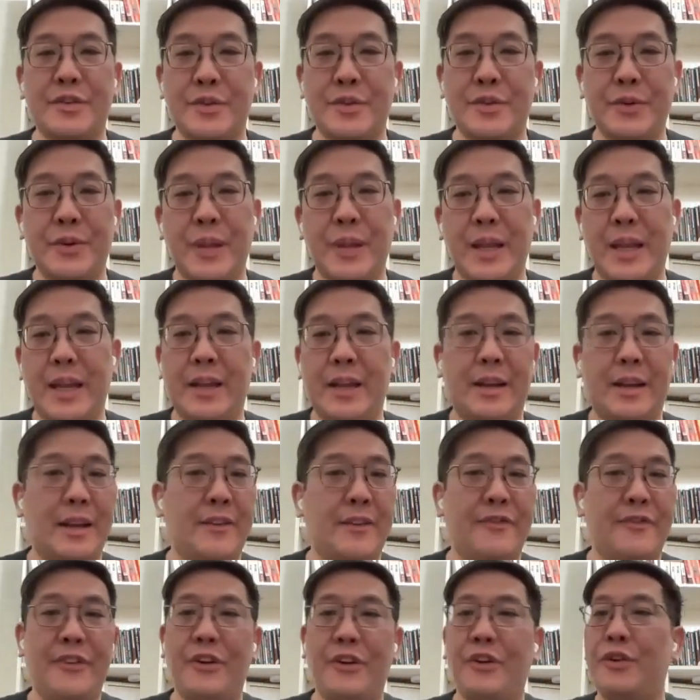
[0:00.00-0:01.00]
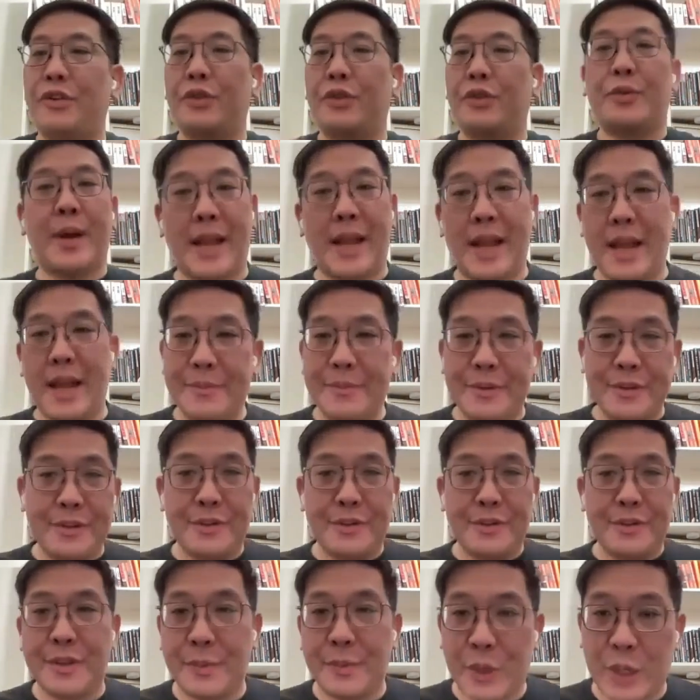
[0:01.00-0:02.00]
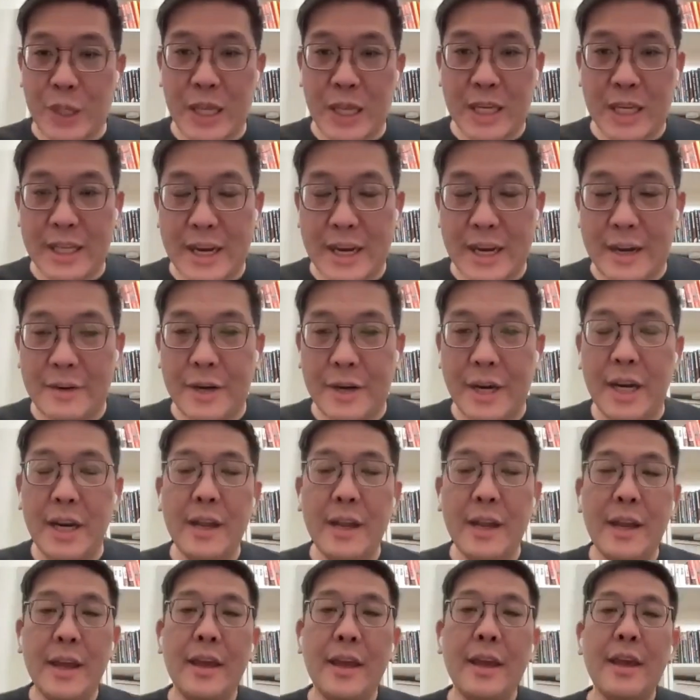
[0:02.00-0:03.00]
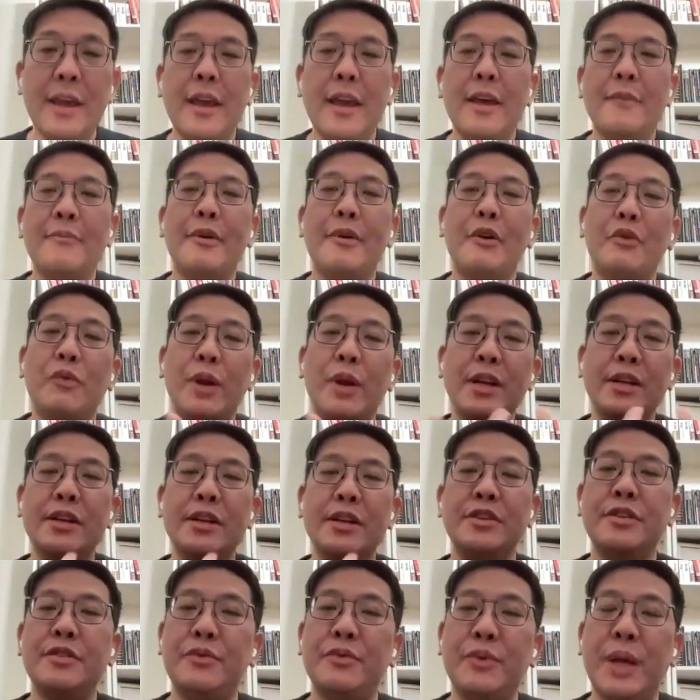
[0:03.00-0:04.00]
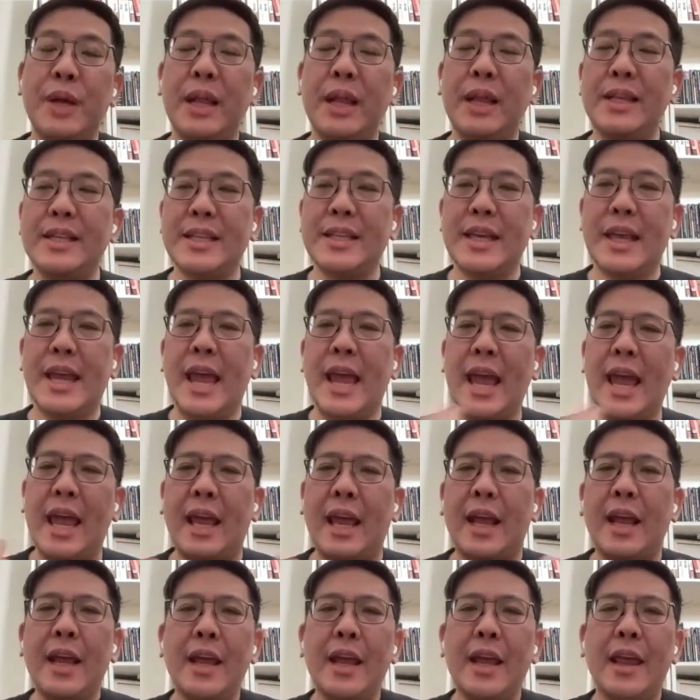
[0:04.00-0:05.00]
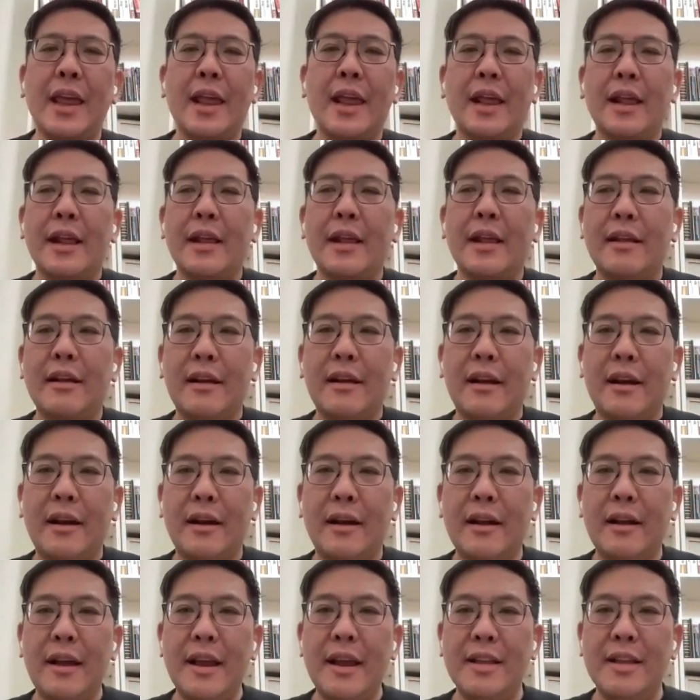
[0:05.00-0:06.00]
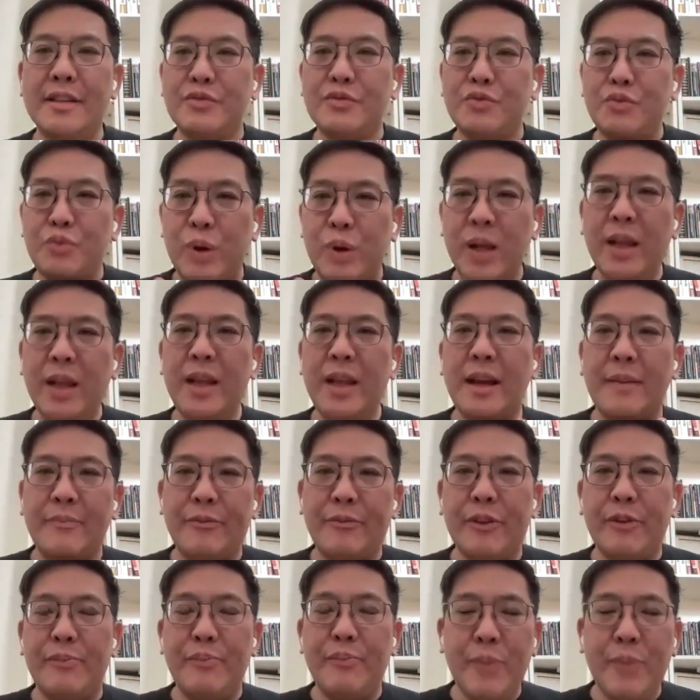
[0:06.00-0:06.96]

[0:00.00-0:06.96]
control, like if an earthquake happens or something like that, right? But when did you really say, hey, it's really up to